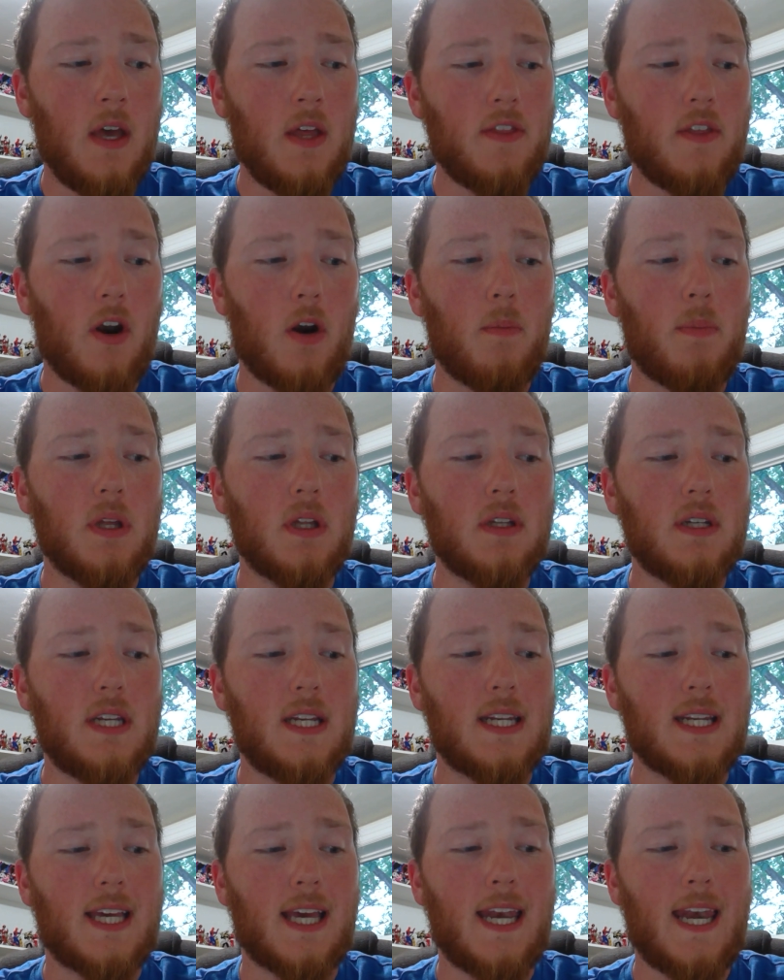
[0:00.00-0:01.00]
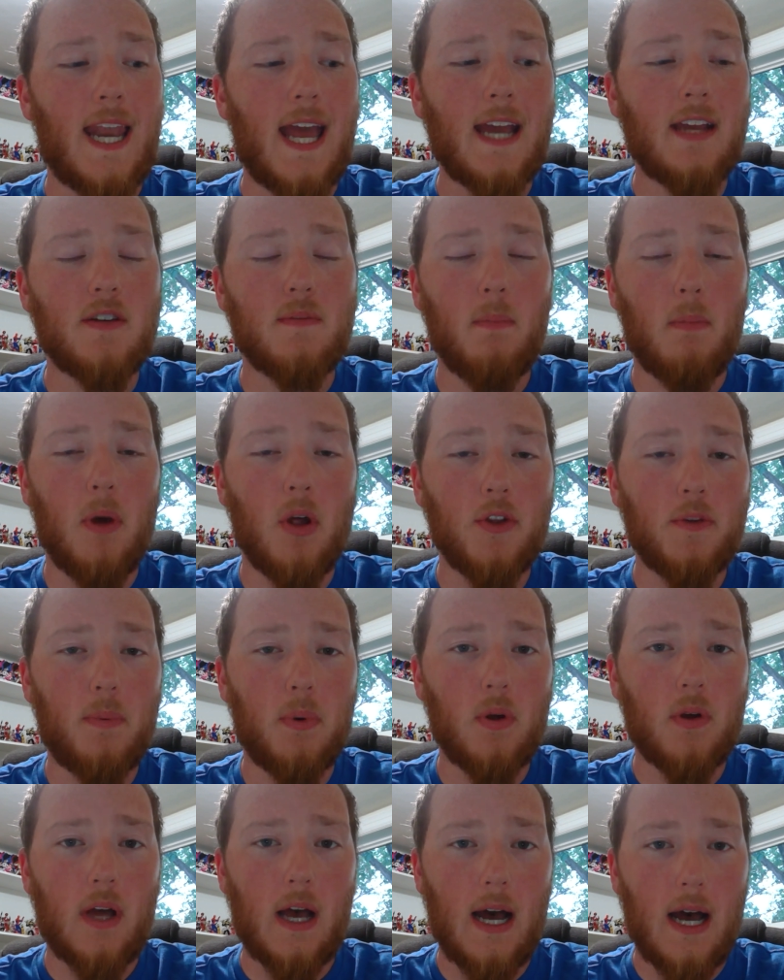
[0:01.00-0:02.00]
their ability to connect
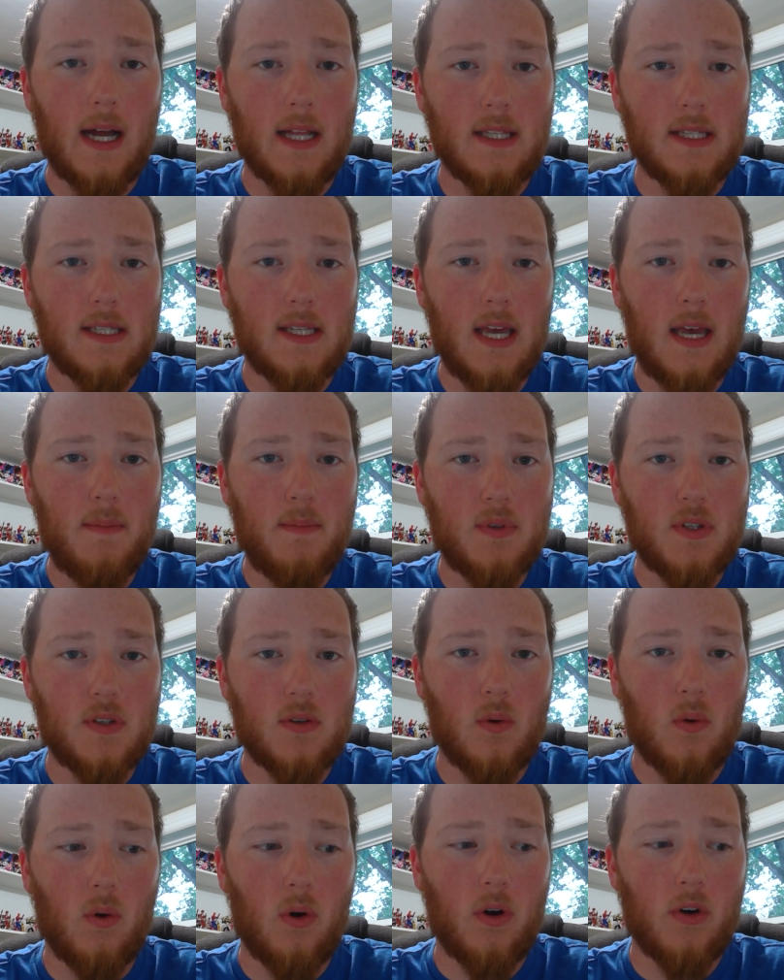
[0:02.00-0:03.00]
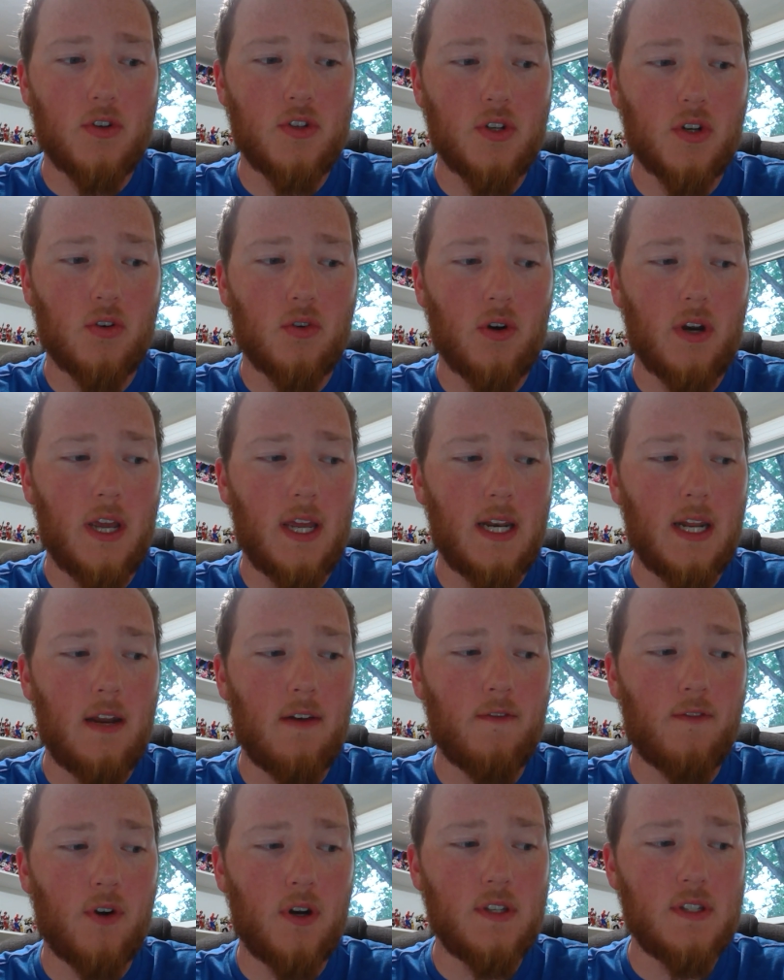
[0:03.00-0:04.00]
multiple concepts or to create
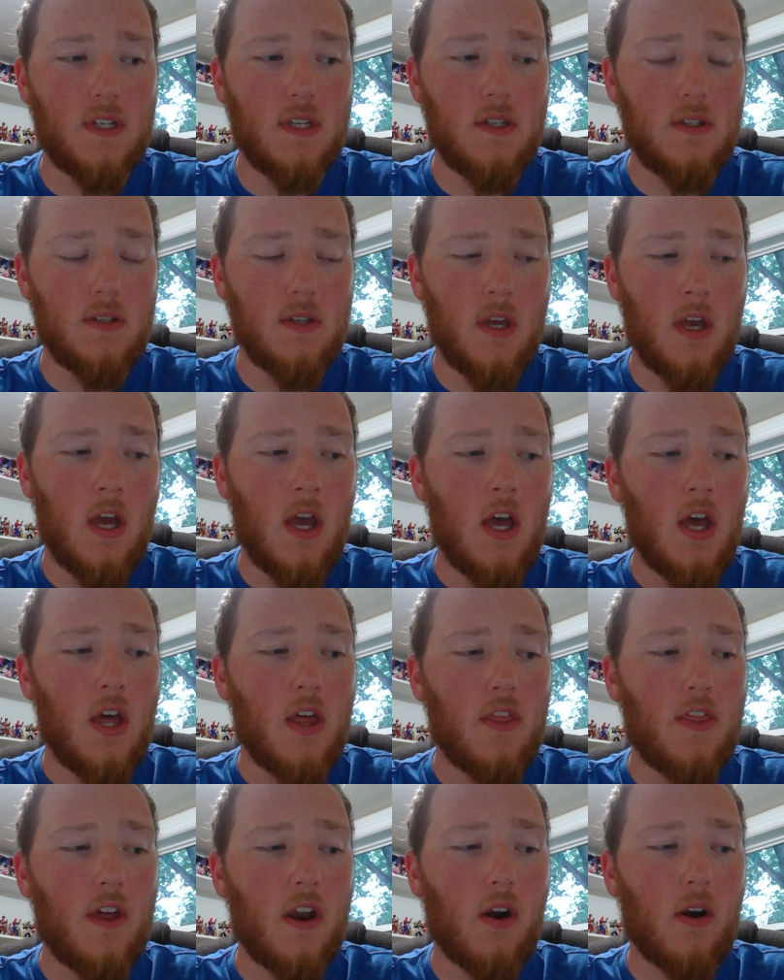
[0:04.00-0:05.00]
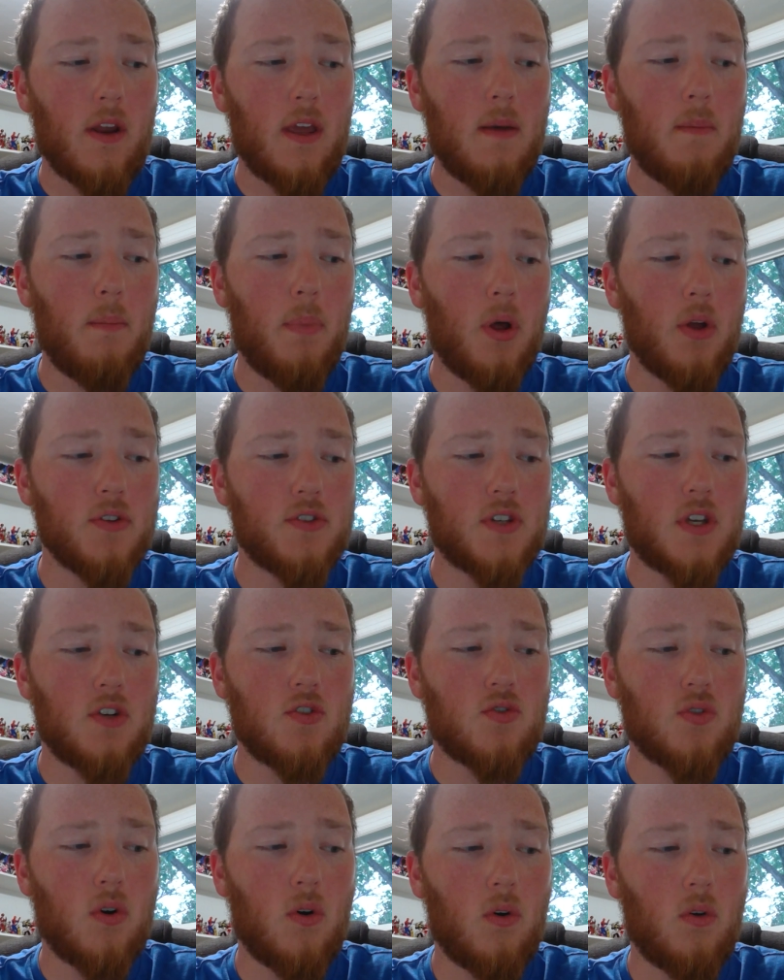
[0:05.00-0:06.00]
inferences, their impulse
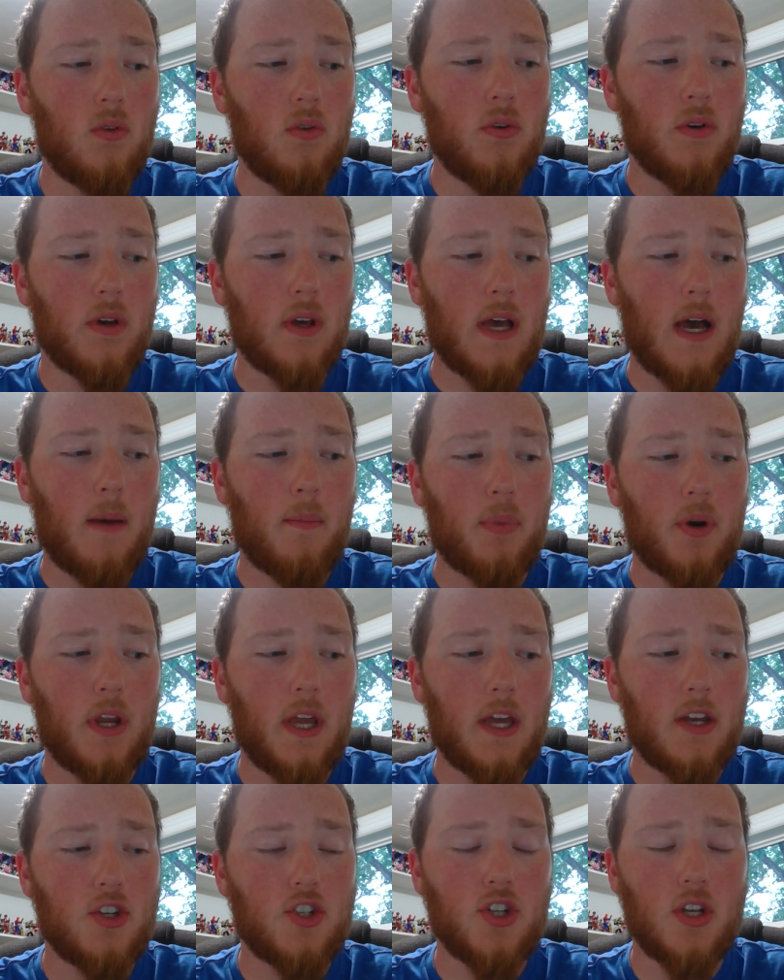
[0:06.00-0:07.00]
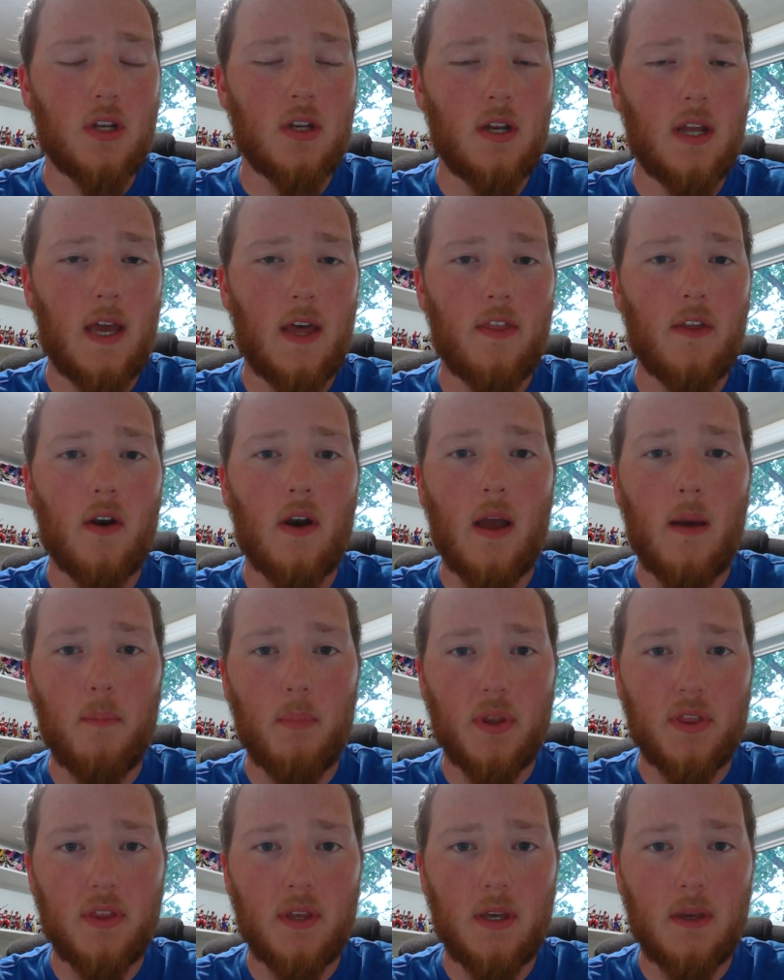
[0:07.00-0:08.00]
control, comprehension, and their
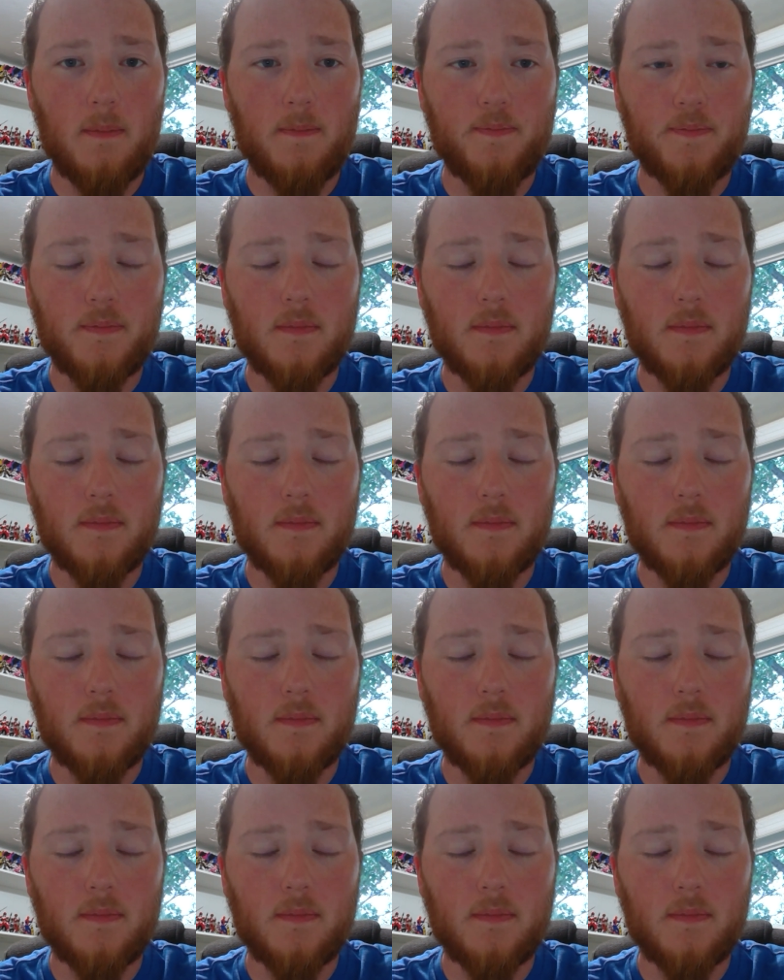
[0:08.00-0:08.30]
empathy.